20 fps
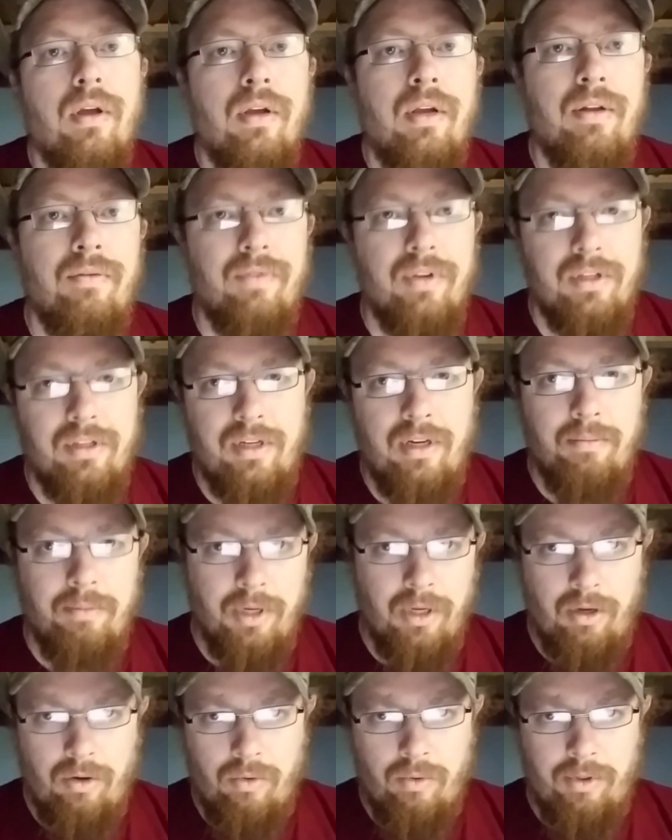convinced him
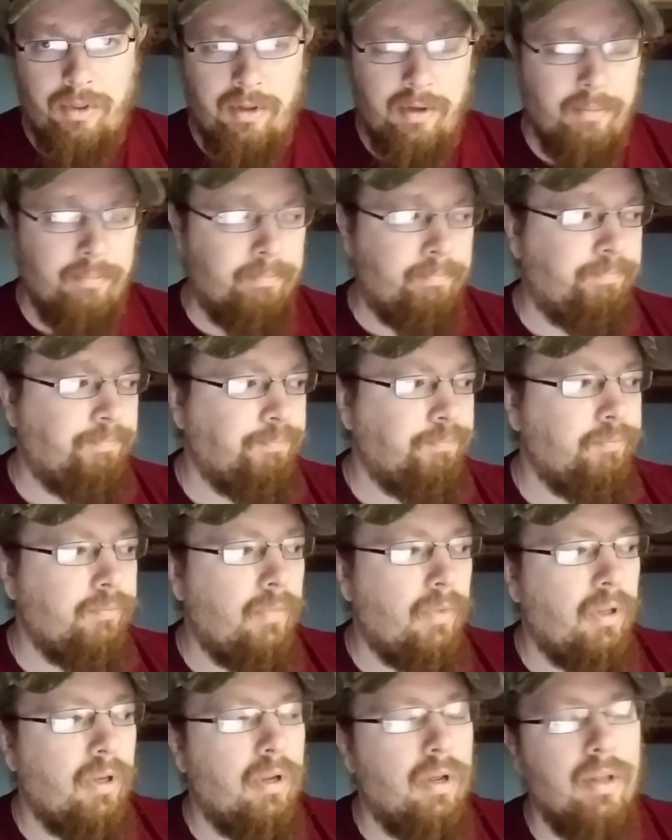to go with them
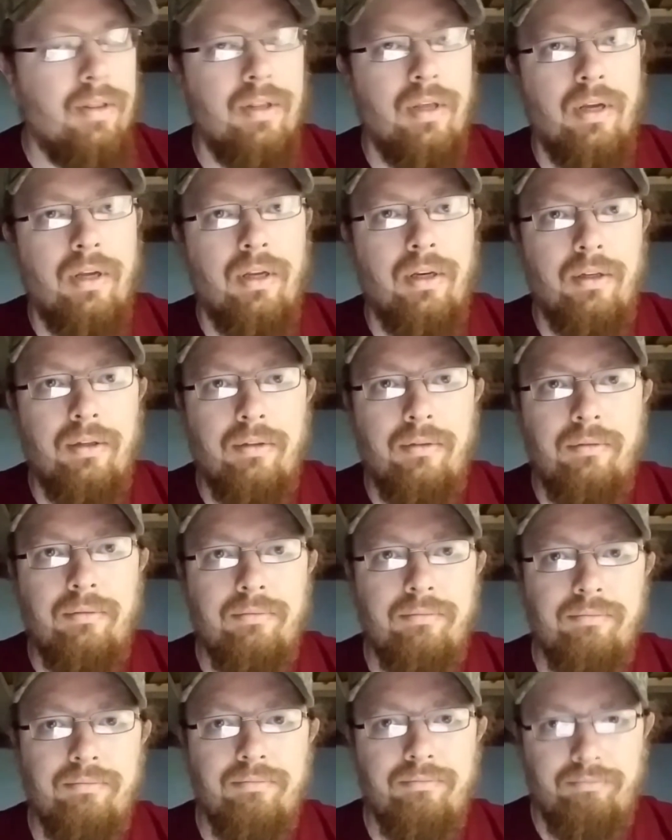and then
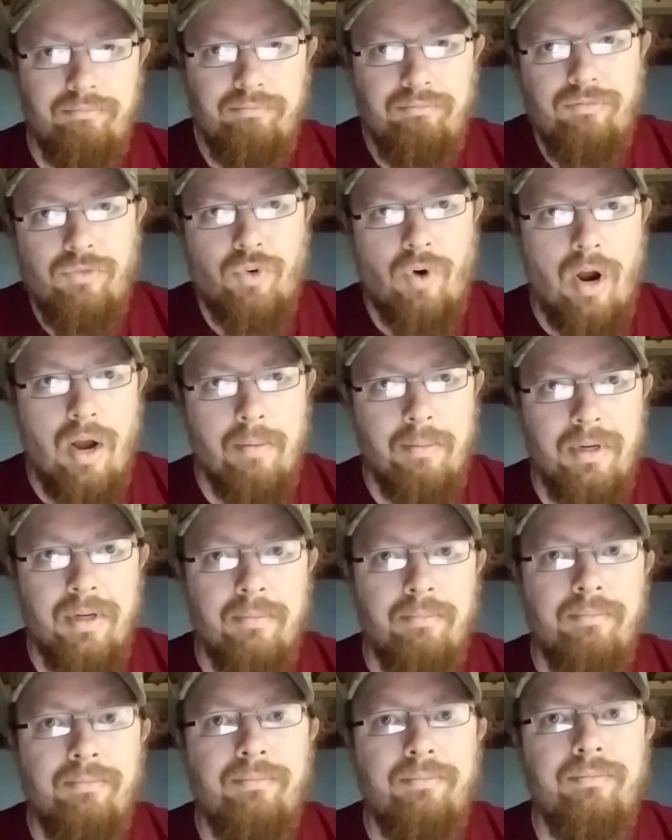robbed
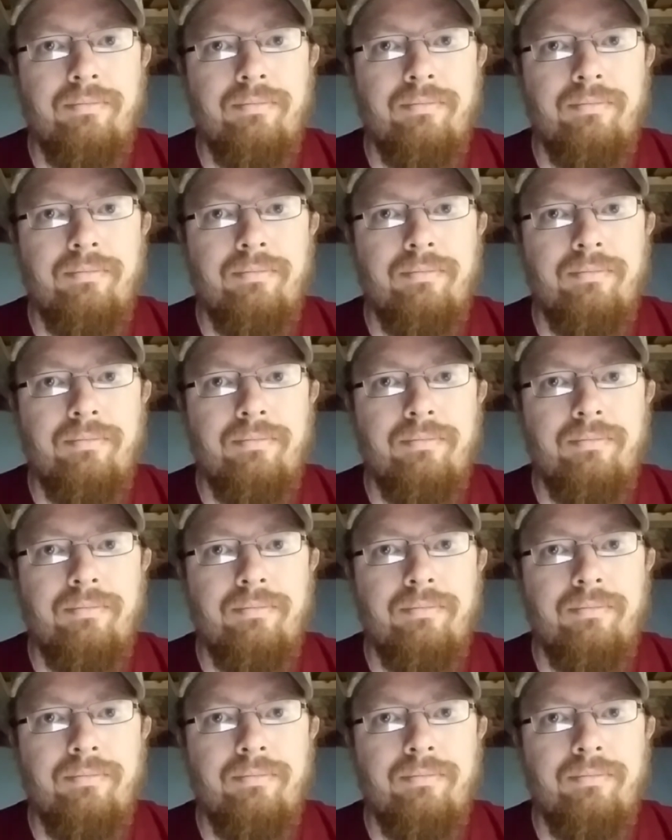him.